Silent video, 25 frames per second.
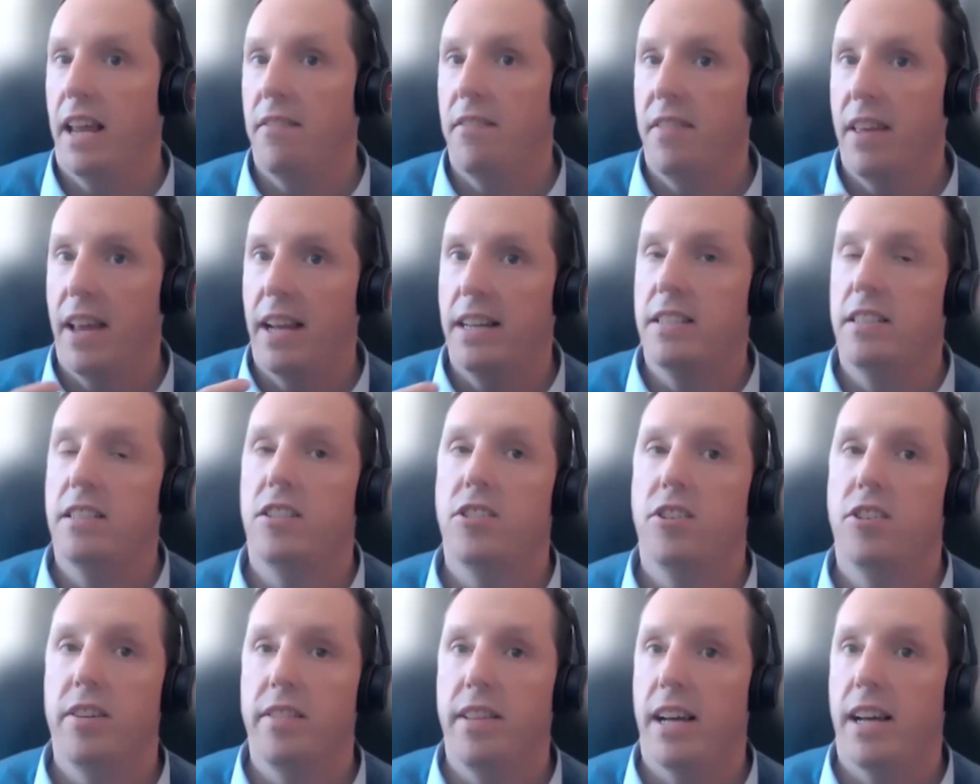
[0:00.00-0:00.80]
the
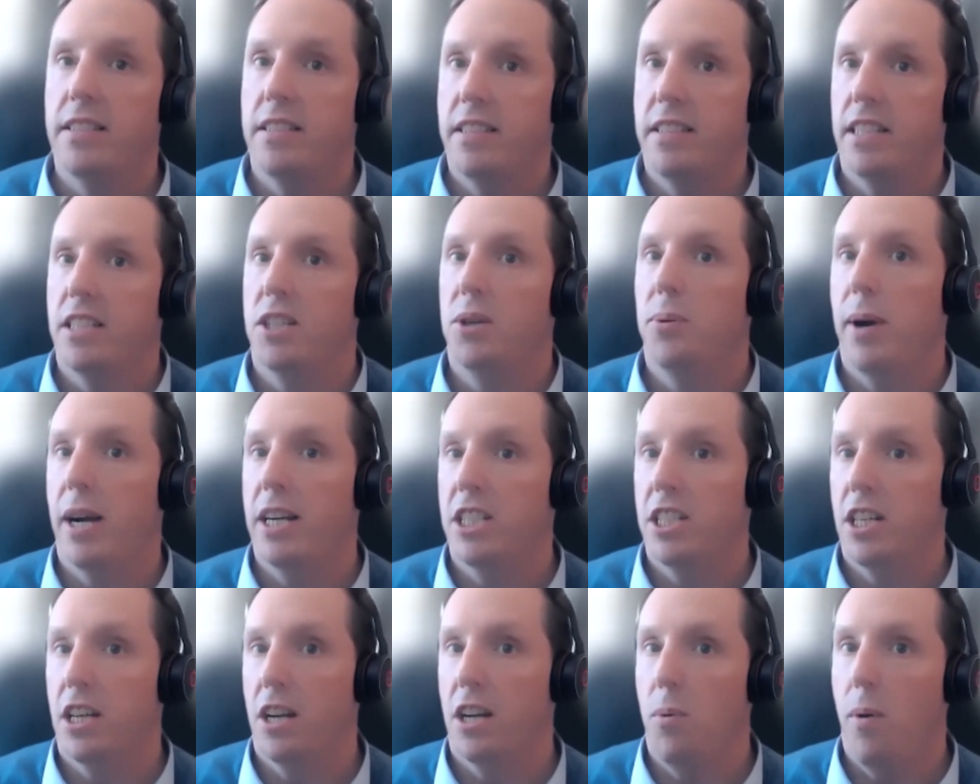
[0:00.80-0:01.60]
industry that
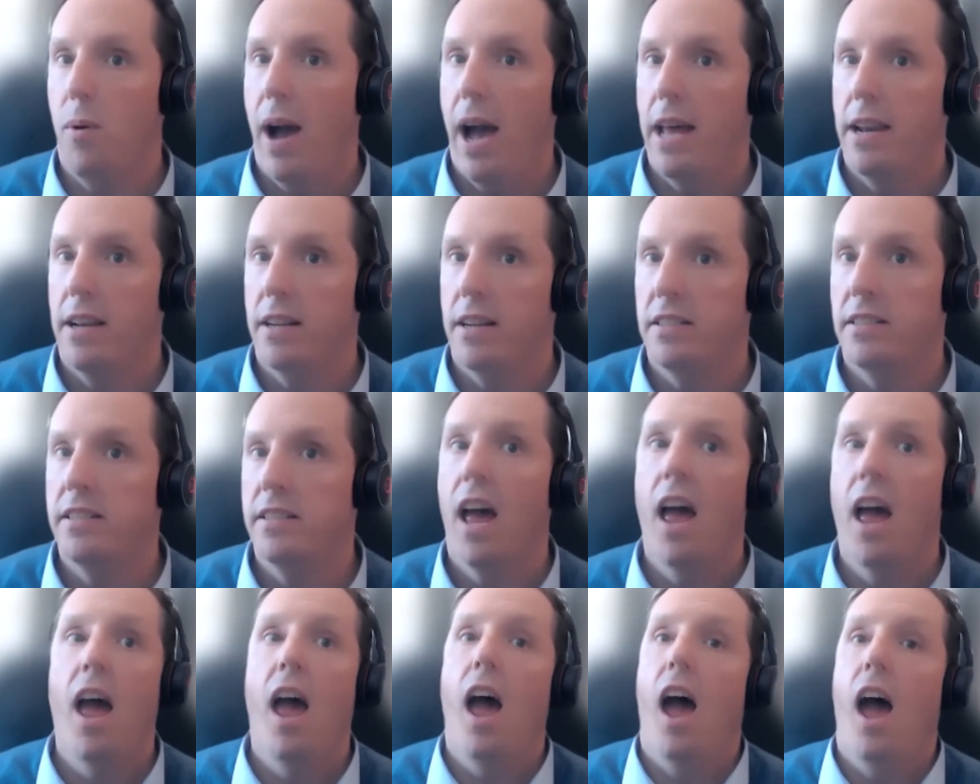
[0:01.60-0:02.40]
situational awareness
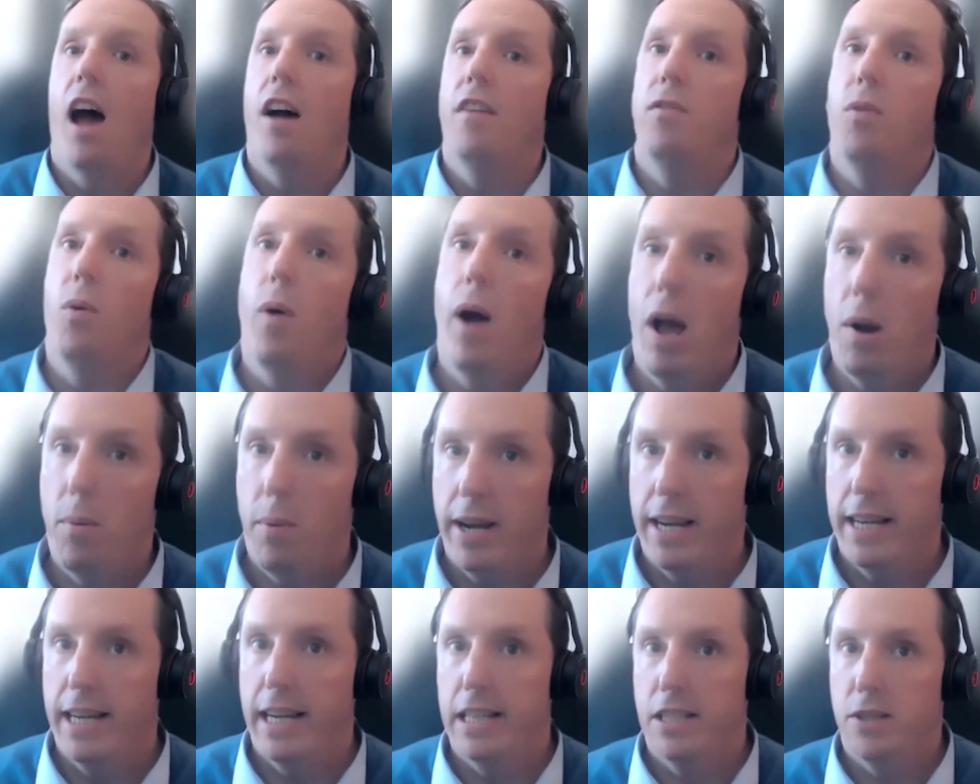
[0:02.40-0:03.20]
of where
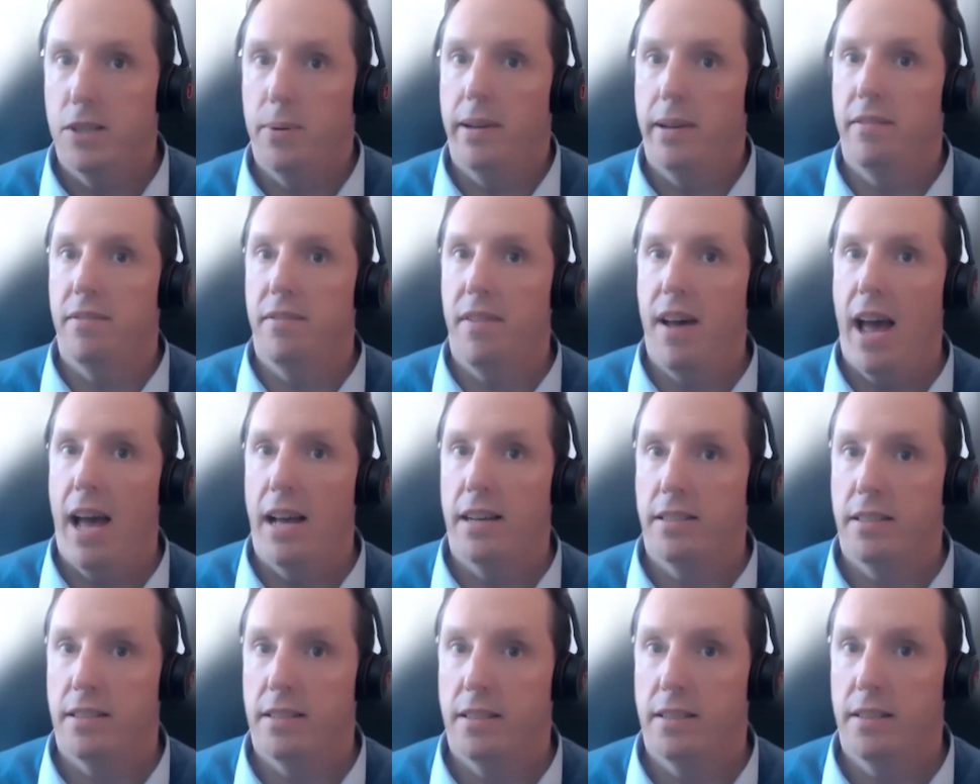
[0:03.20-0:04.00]
we need to
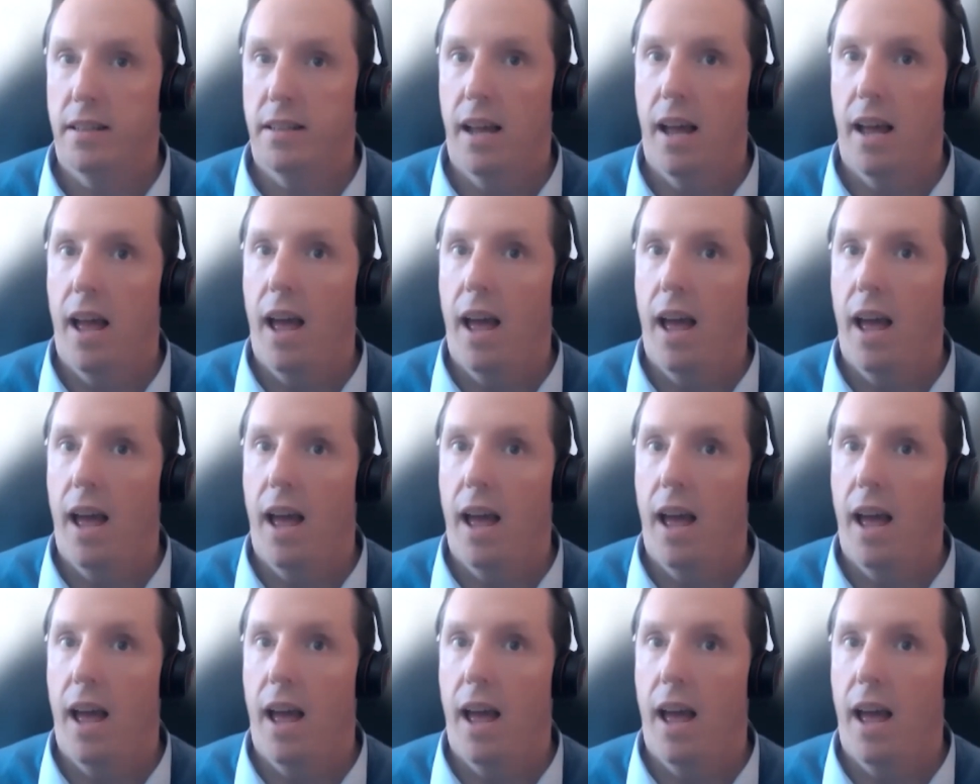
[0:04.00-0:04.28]
invest